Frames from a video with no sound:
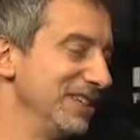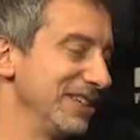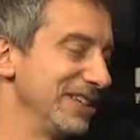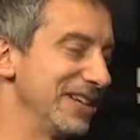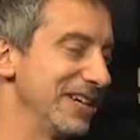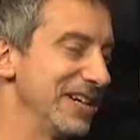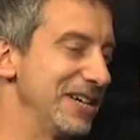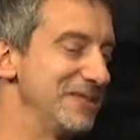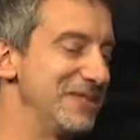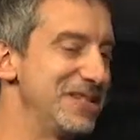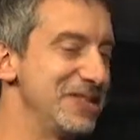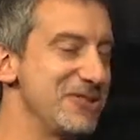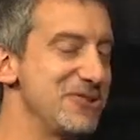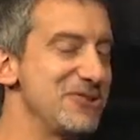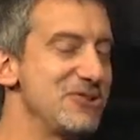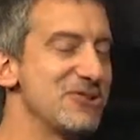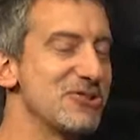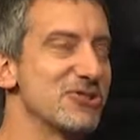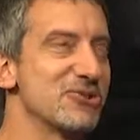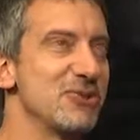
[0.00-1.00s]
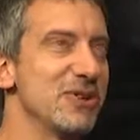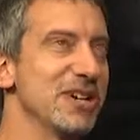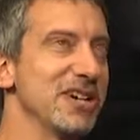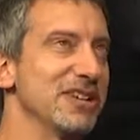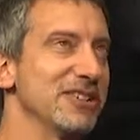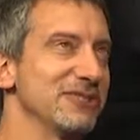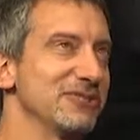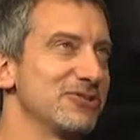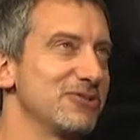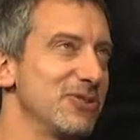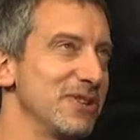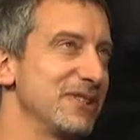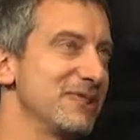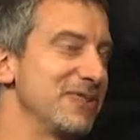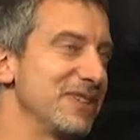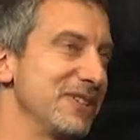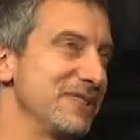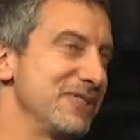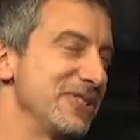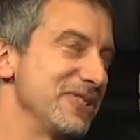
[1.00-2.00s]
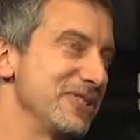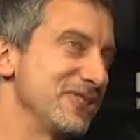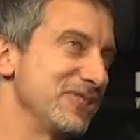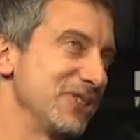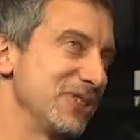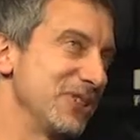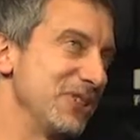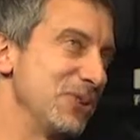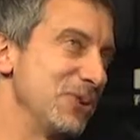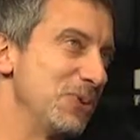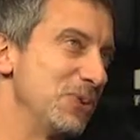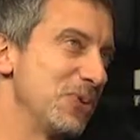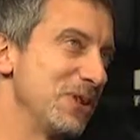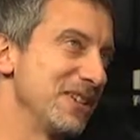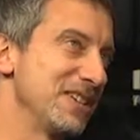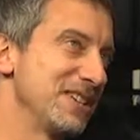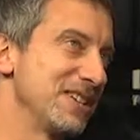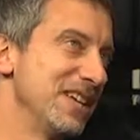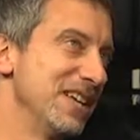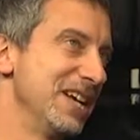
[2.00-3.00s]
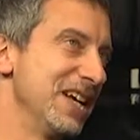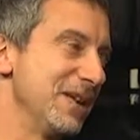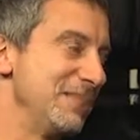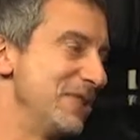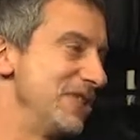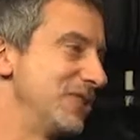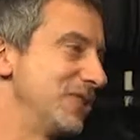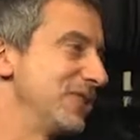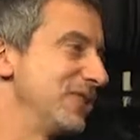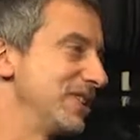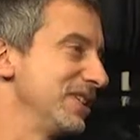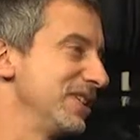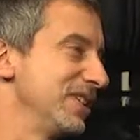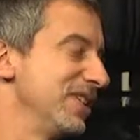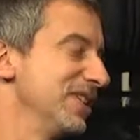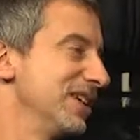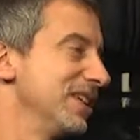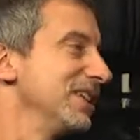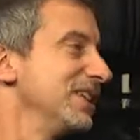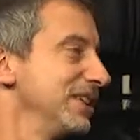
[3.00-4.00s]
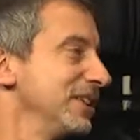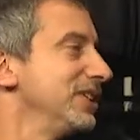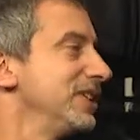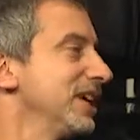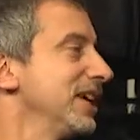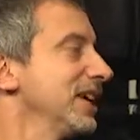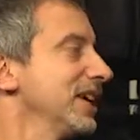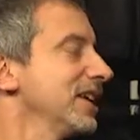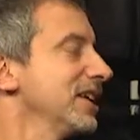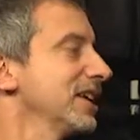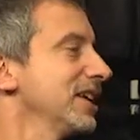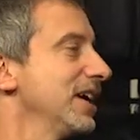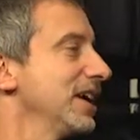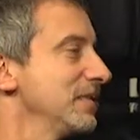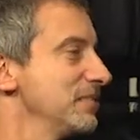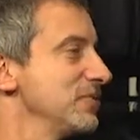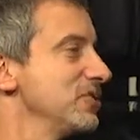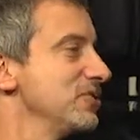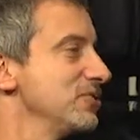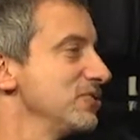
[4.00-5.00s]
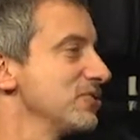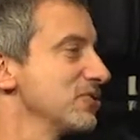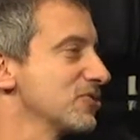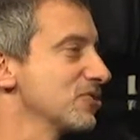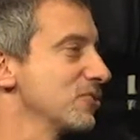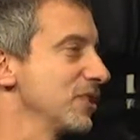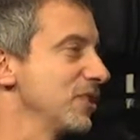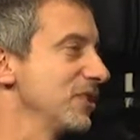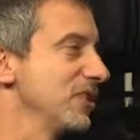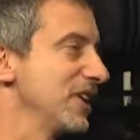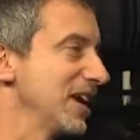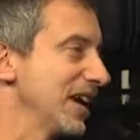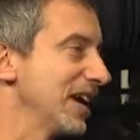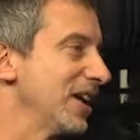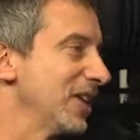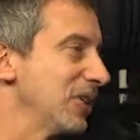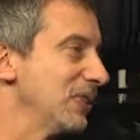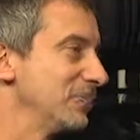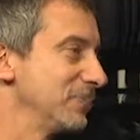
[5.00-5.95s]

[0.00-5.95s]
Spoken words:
Yeah, I mean, Union Square 25 years ago was, I mean, you can't get a cab in Union Square now